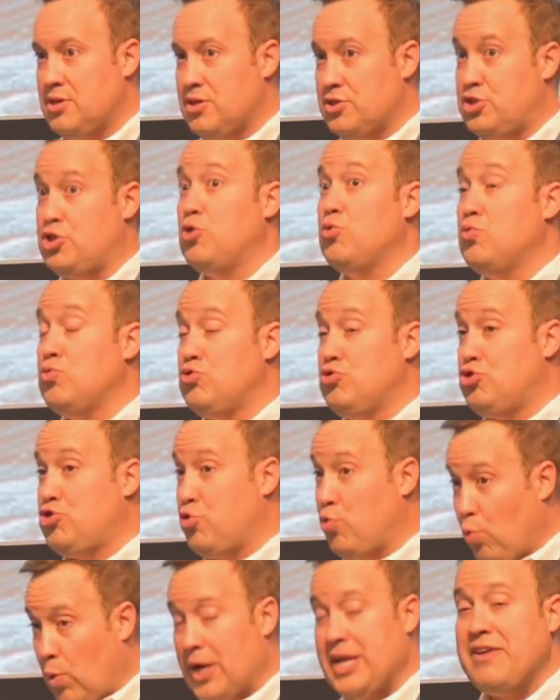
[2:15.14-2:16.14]
So
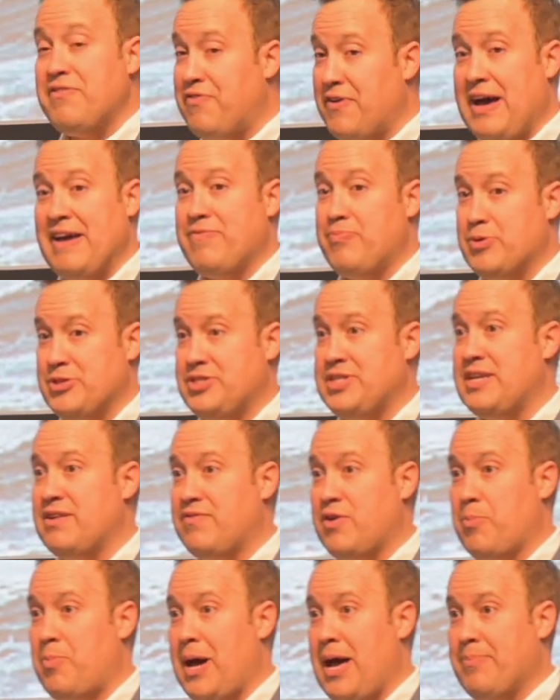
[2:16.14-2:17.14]
25%
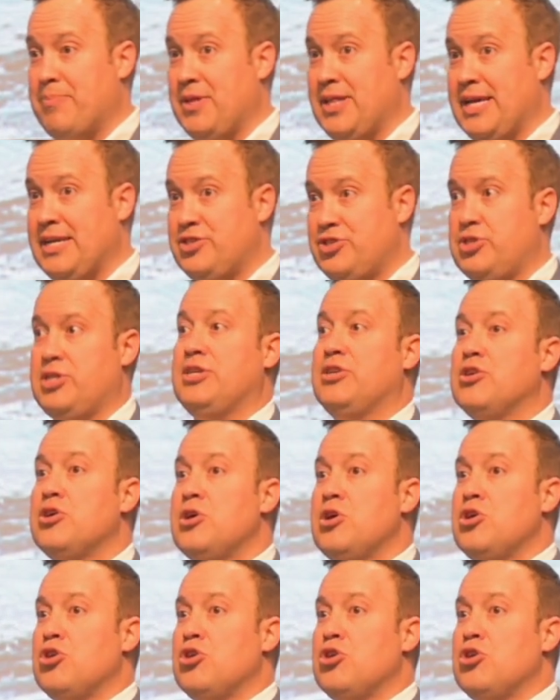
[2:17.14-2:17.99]
of our population